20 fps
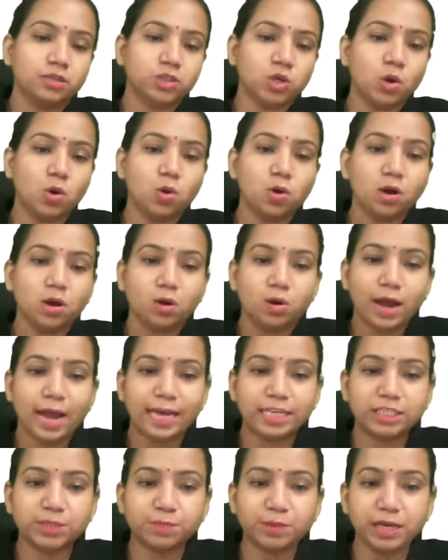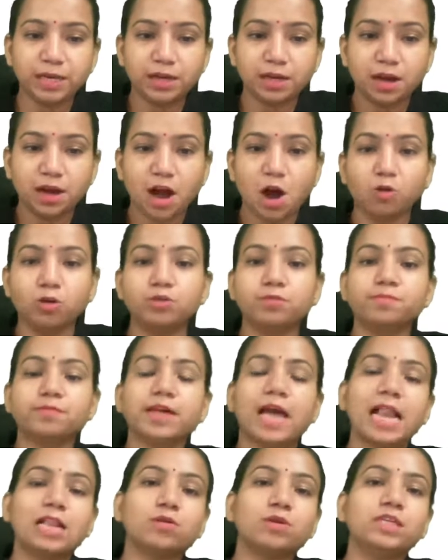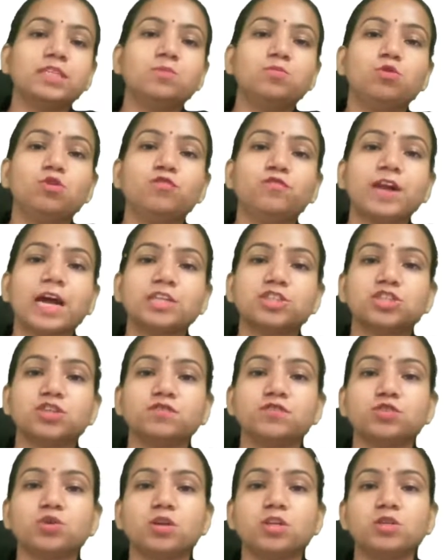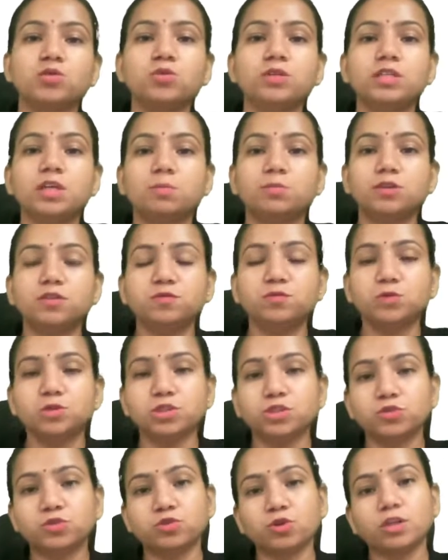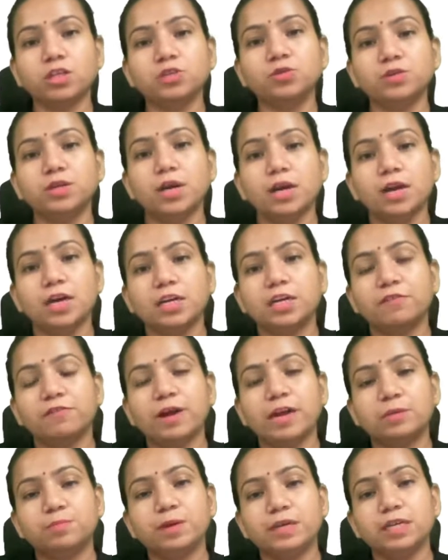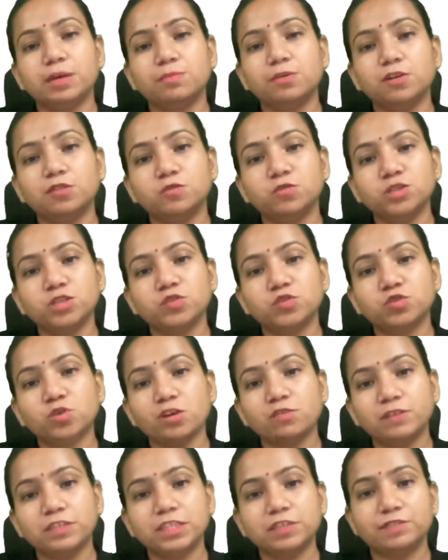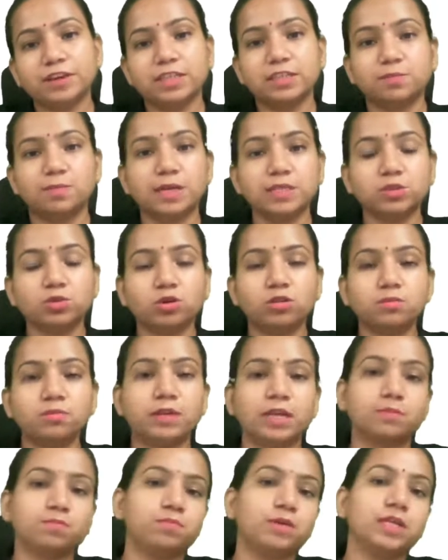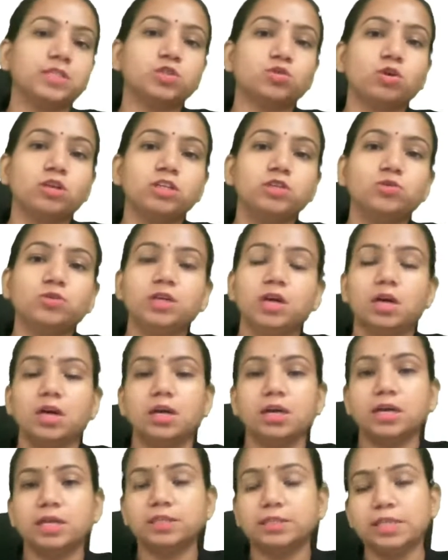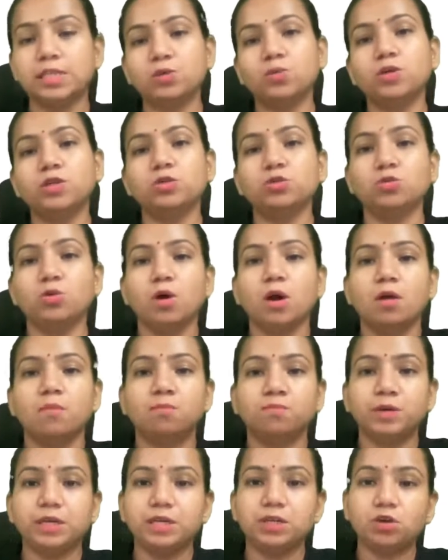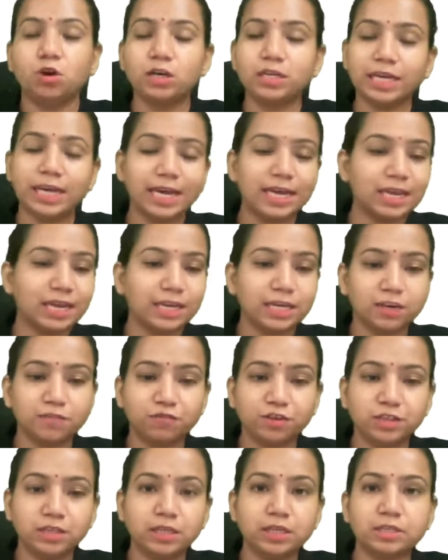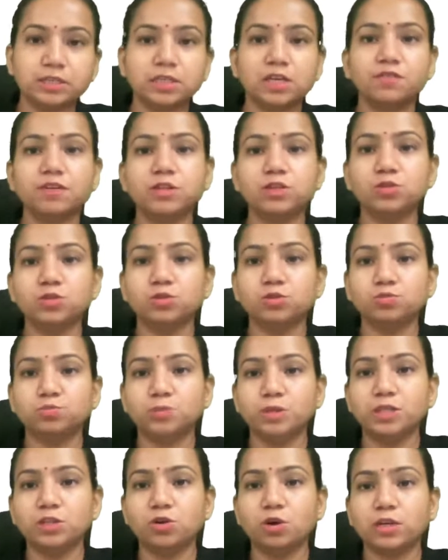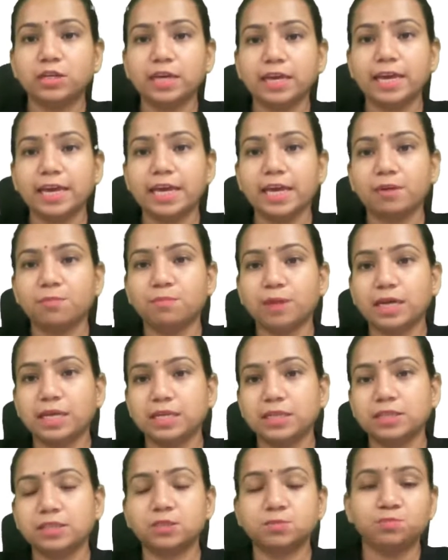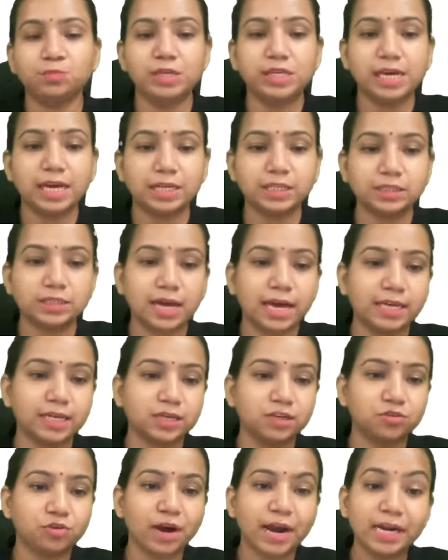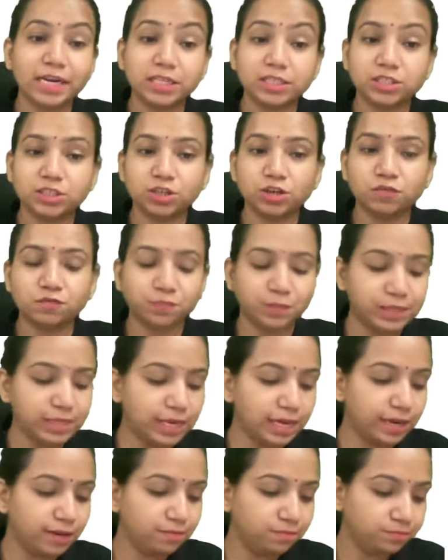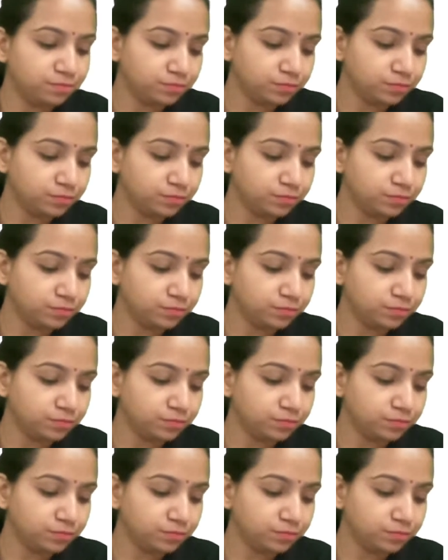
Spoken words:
So XB, how you calculate the mole fraction of solute, number of moles of solute divided by number of moles of solvent divided by plus solute is equal to P naught A, like everything is given to you. P naught A minus PS, I can write instead of PA.